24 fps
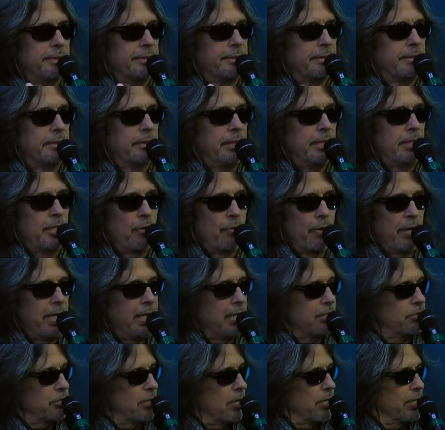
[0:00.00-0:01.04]
the
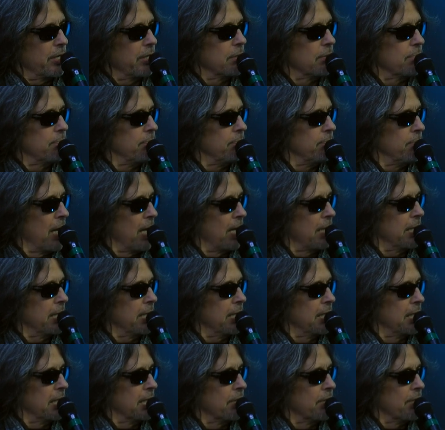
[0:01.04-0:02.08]
ingredients are your melody
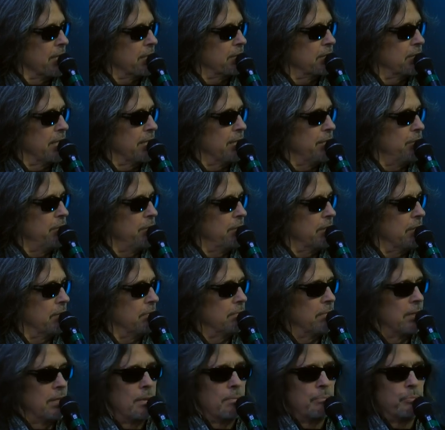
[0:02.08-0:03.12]
and lyrics, and you can
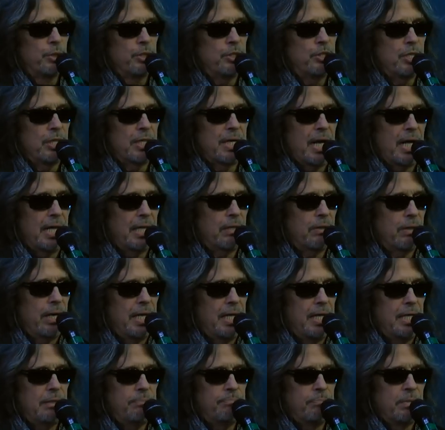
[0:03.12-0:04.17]
put together
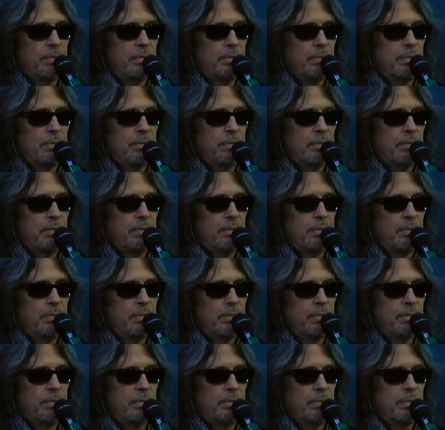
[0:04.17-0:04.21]
anything